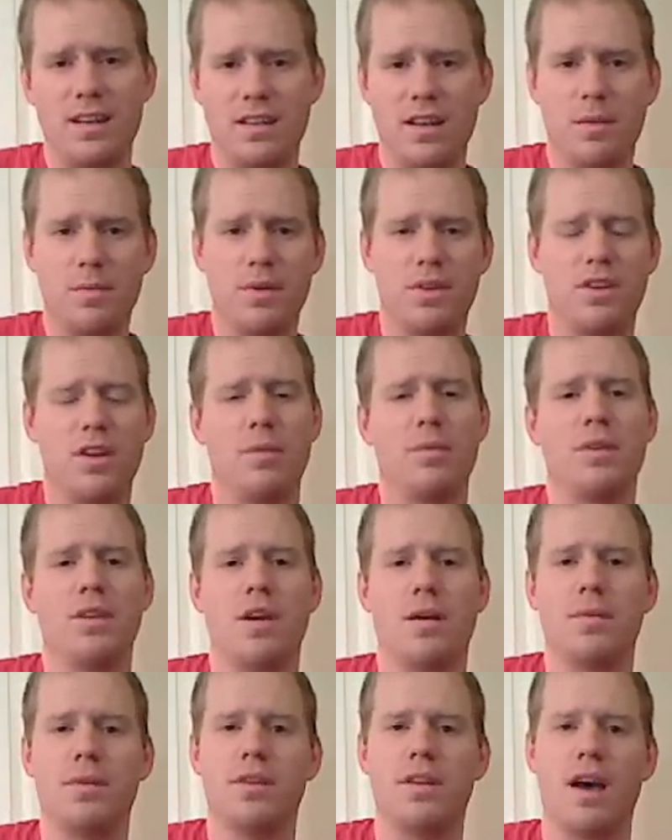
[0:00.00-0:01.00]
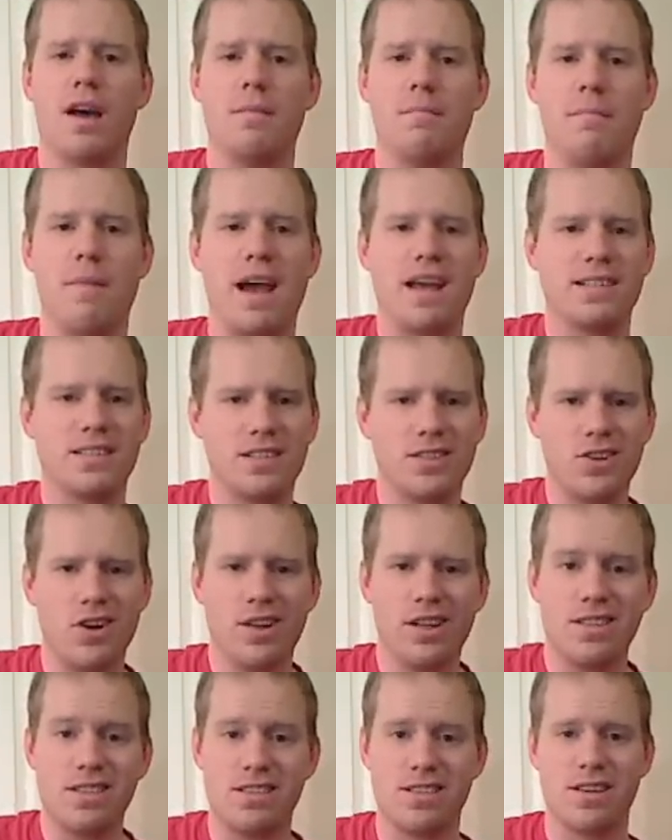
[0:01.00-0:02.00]
at
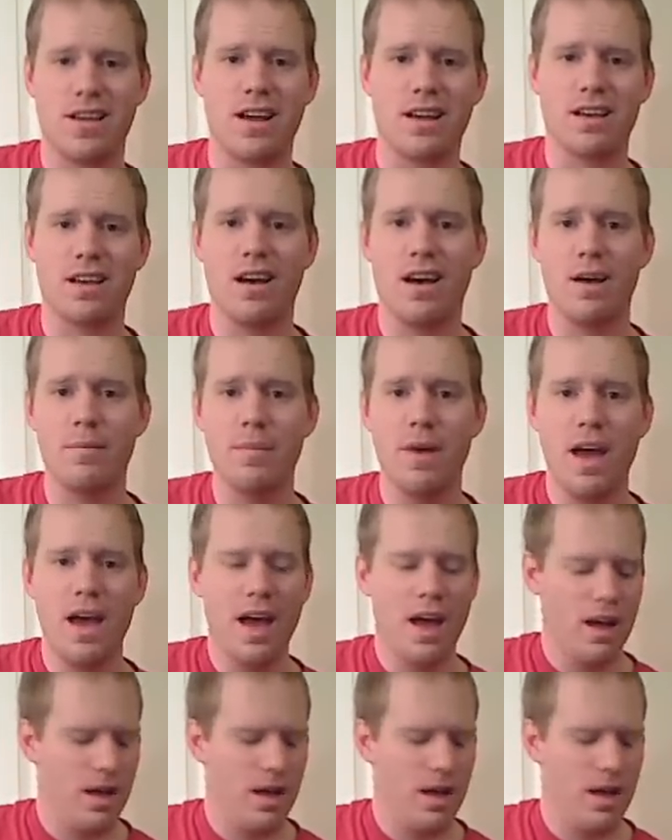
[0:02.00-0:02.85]
www.mikesguitarlessons.com.